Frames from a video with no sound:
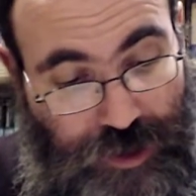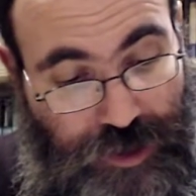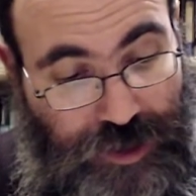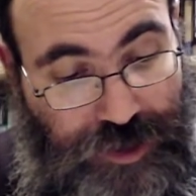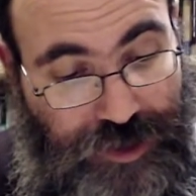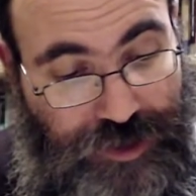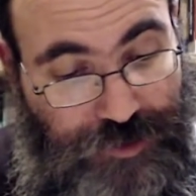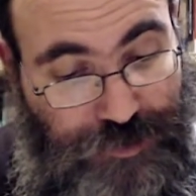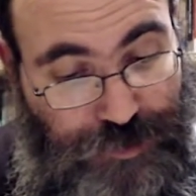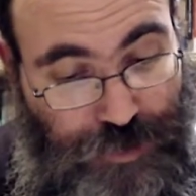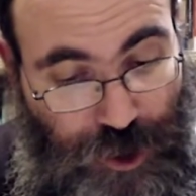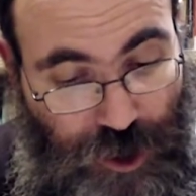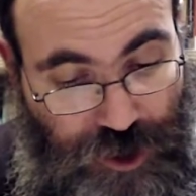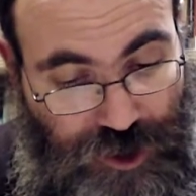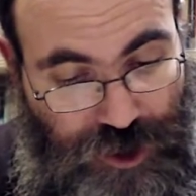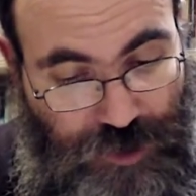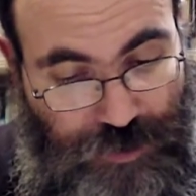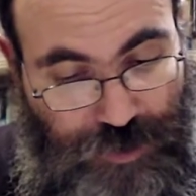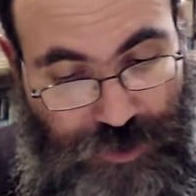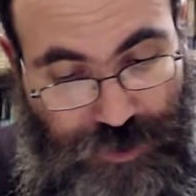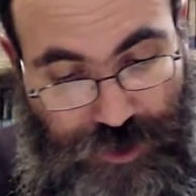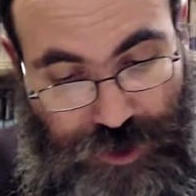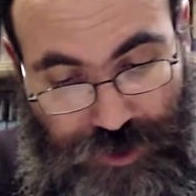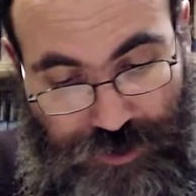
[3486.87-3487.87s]
It's
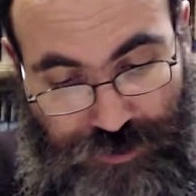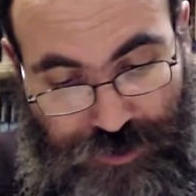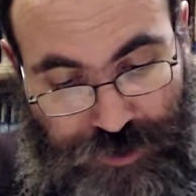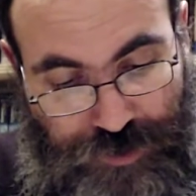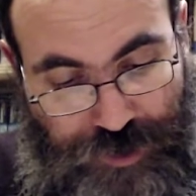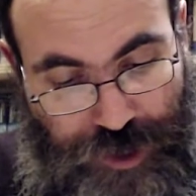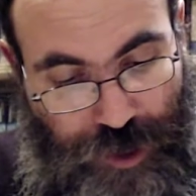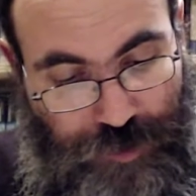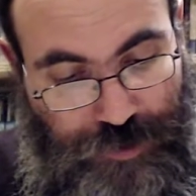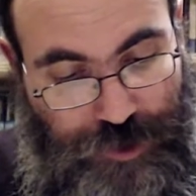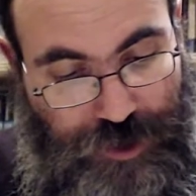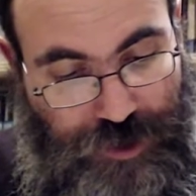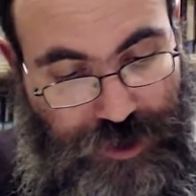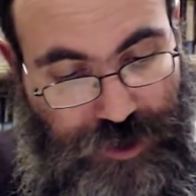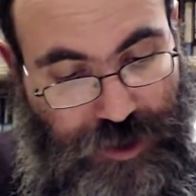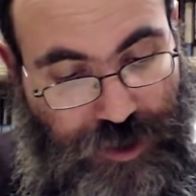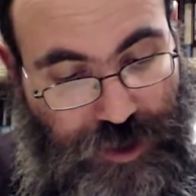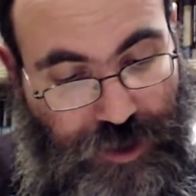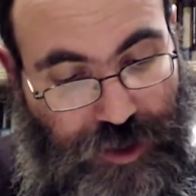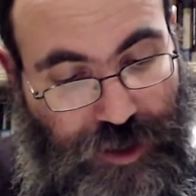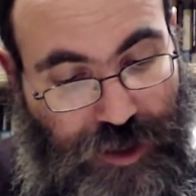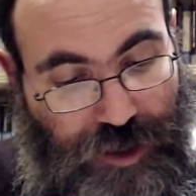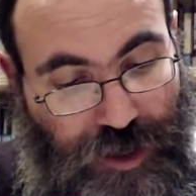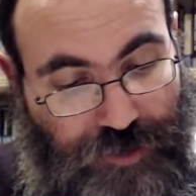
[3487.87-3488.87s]
possible that through them
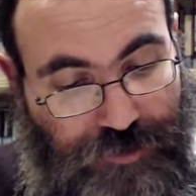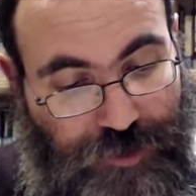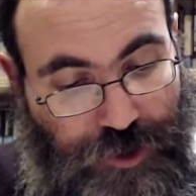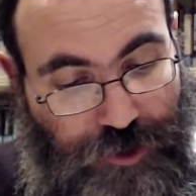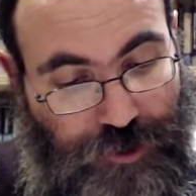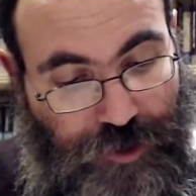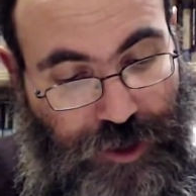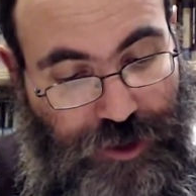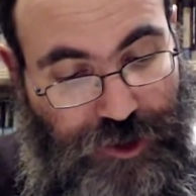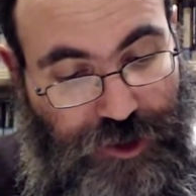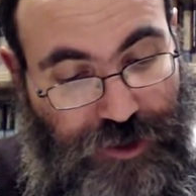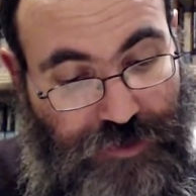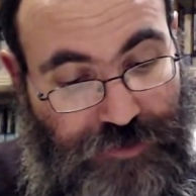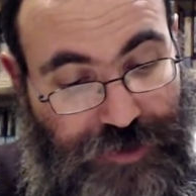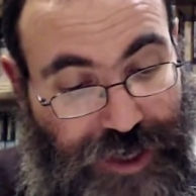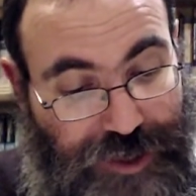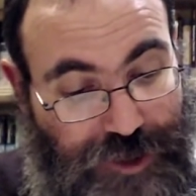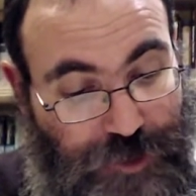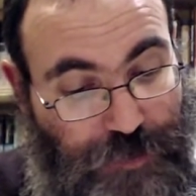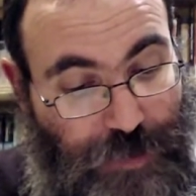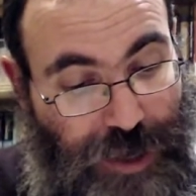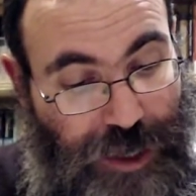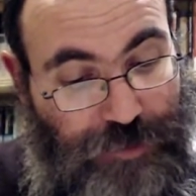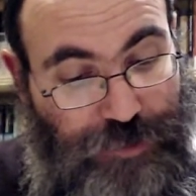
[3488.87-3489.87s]
they can have a creation of
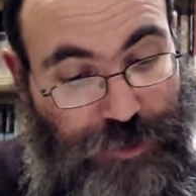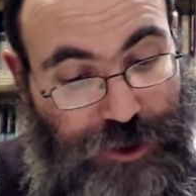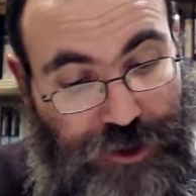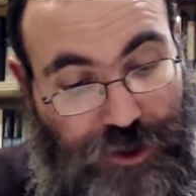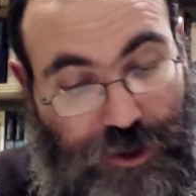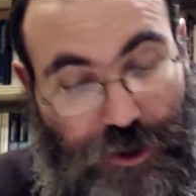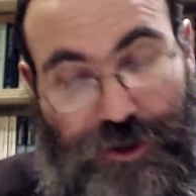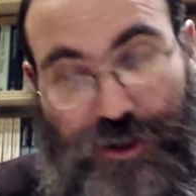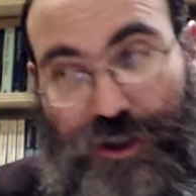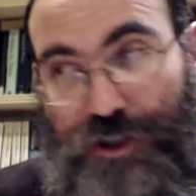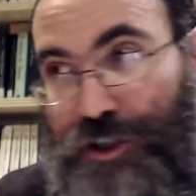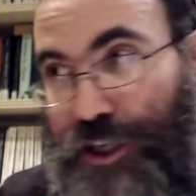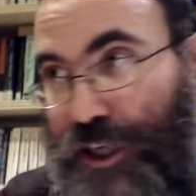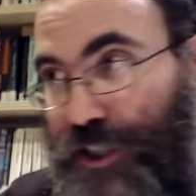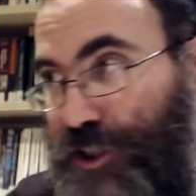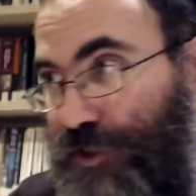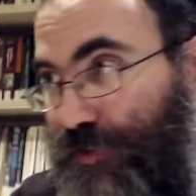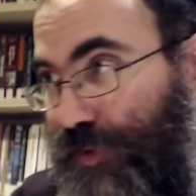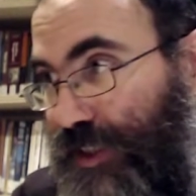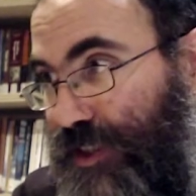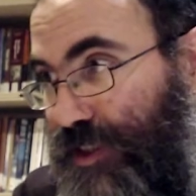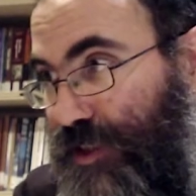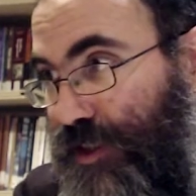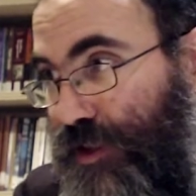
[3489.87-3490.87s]
Yesh Mamish, not just Yesh of
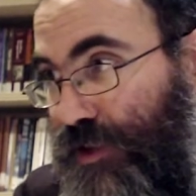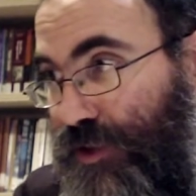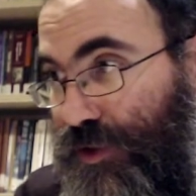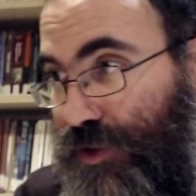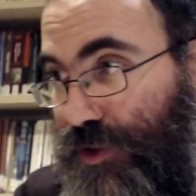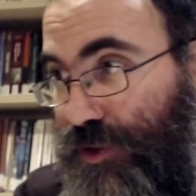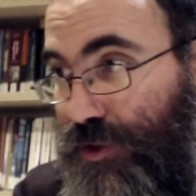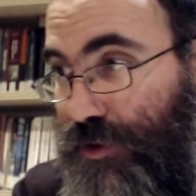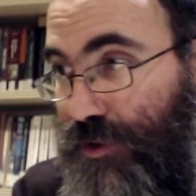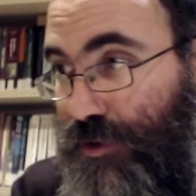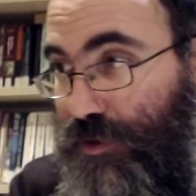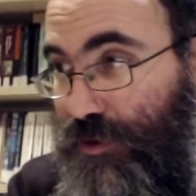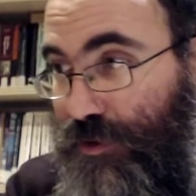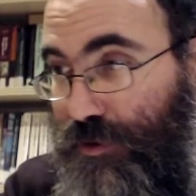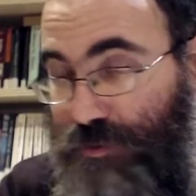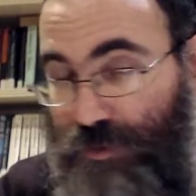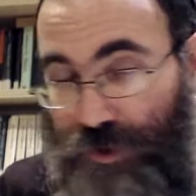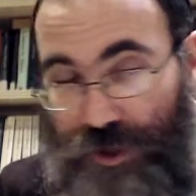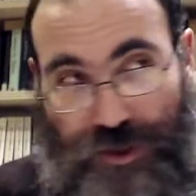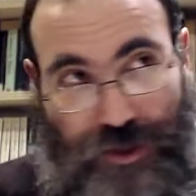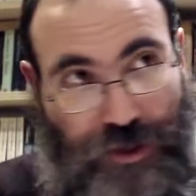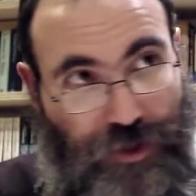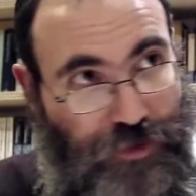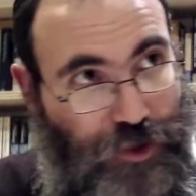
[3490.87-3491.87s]
Atzilus,
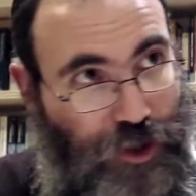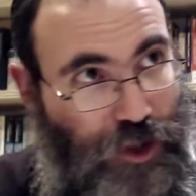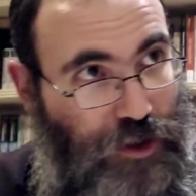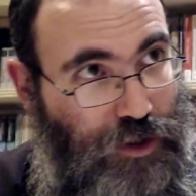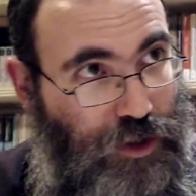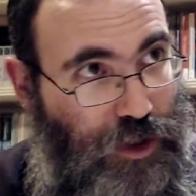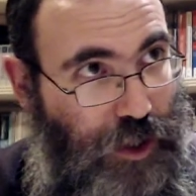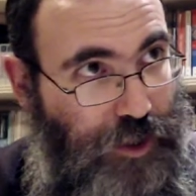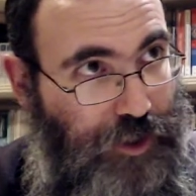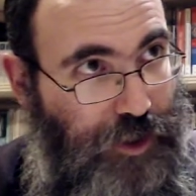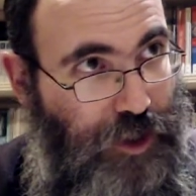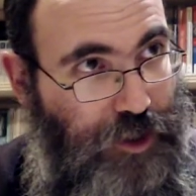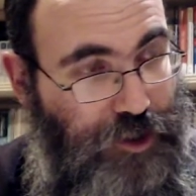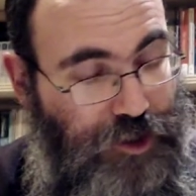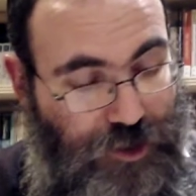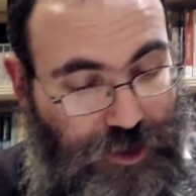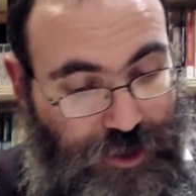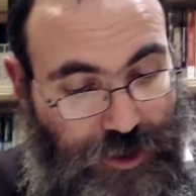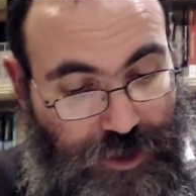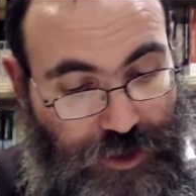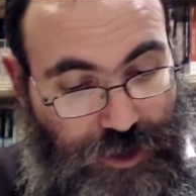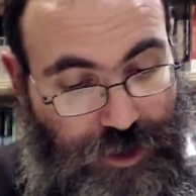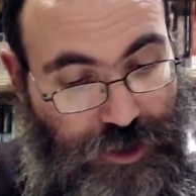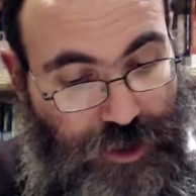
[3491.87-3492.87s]
which is Kiviyachal
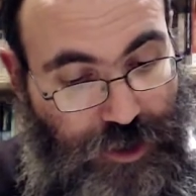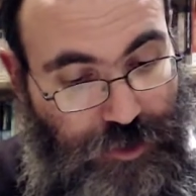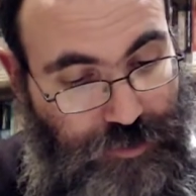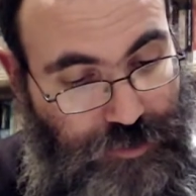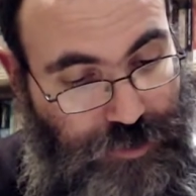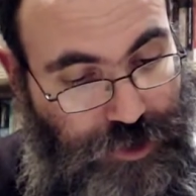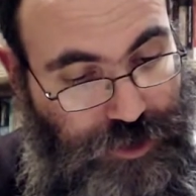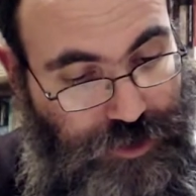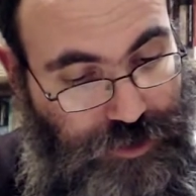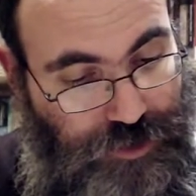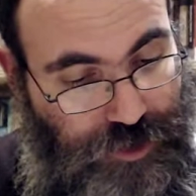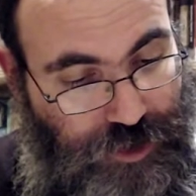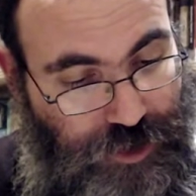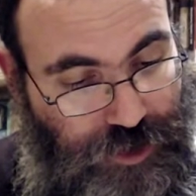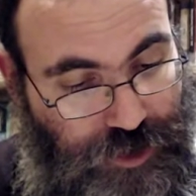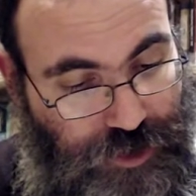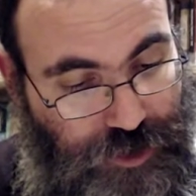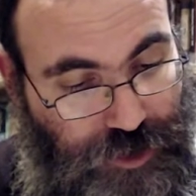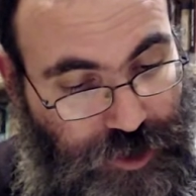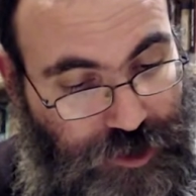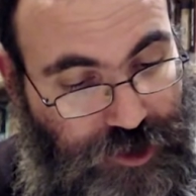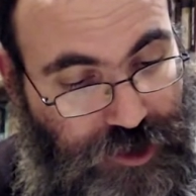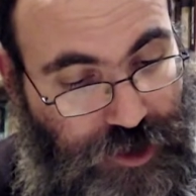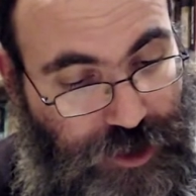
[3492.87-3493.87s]
Yesh, but
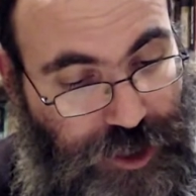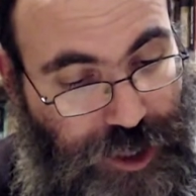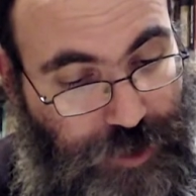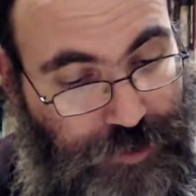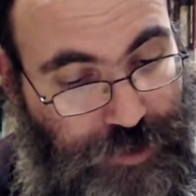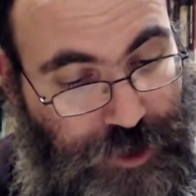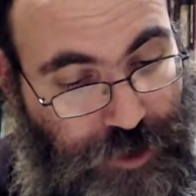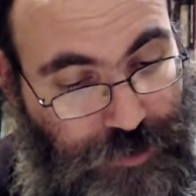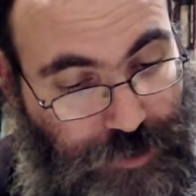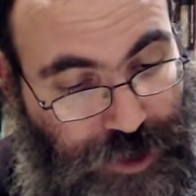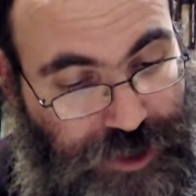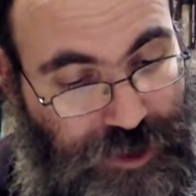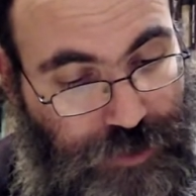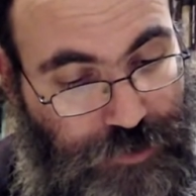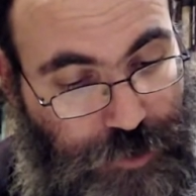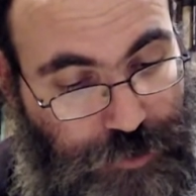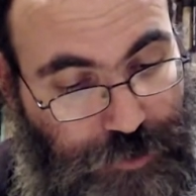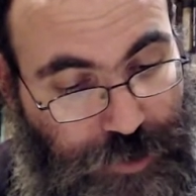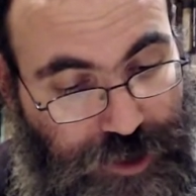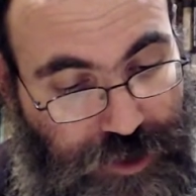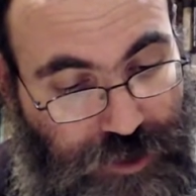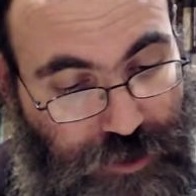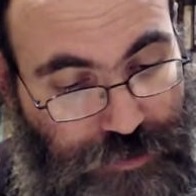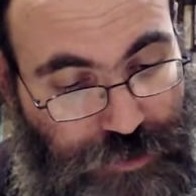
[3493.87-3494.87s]
Yesh L'Gabi L'Mayim
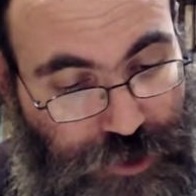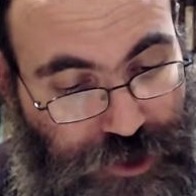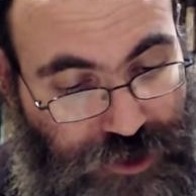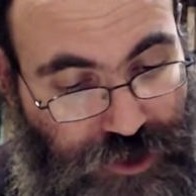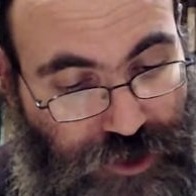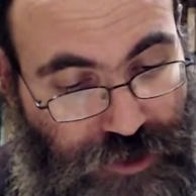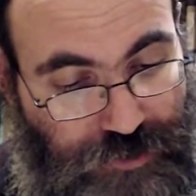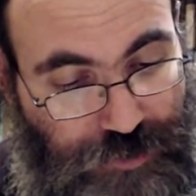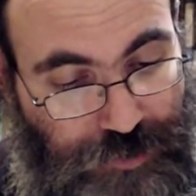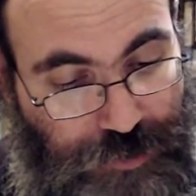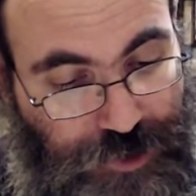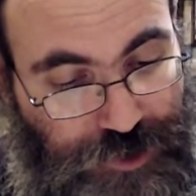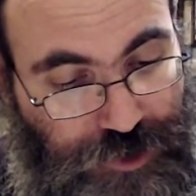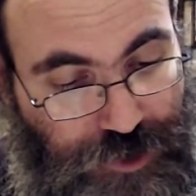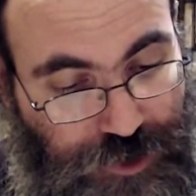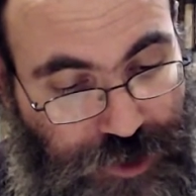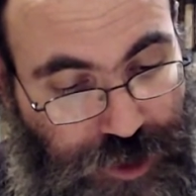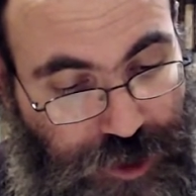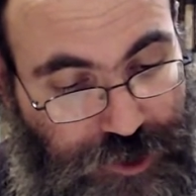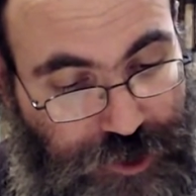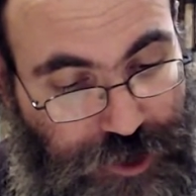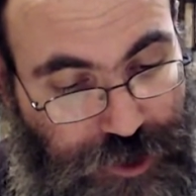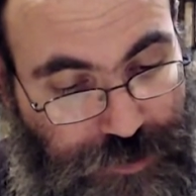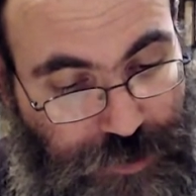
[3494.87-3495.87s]
Mimena. But it's not
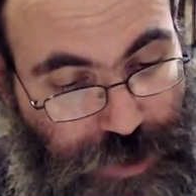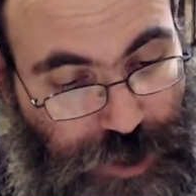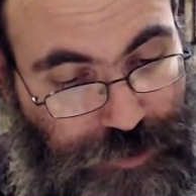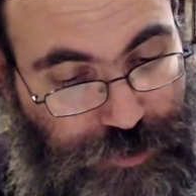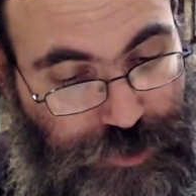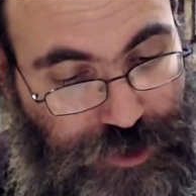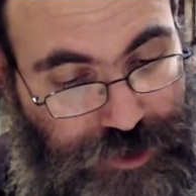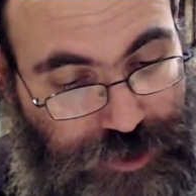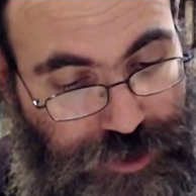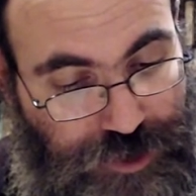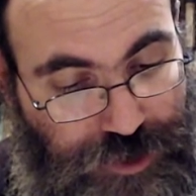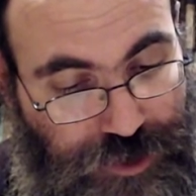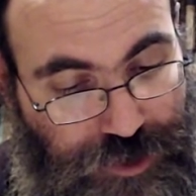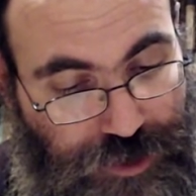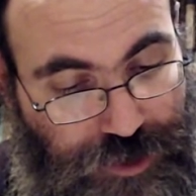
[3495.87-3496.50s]
Yesh as Mamish.